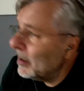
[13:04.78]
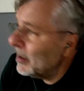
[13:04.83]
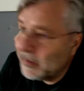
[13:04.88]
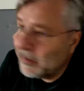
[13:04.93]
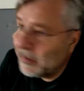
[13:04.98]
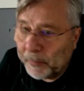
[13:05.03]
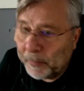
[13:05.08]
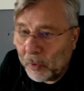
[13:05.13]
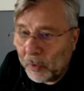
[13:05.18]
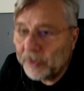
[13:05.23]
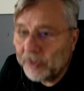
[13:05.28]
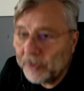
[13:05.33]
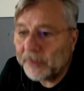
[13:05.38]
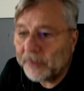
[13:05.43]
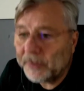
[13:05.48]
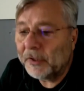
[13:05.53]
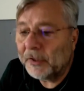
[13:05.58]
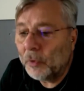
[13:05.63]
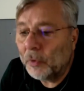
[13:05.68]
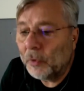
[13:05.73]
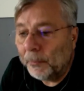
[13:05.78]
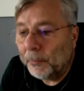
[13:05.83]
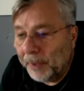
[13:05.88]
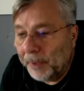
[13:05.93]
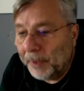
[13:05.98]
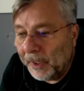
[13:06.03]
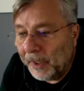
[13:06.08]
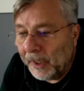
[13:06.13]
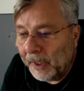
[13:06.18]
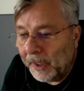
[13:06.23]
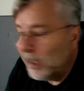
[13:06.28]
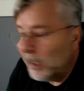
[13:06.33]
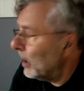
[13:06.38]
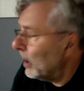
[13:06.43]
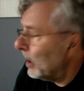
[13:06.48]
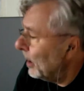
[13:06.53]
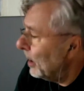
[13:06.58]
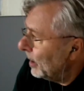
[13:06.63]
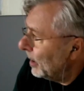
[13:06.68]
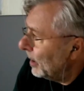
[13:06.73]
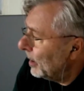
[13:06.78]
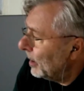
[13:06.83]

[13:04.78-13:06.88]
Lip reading: are supposed to be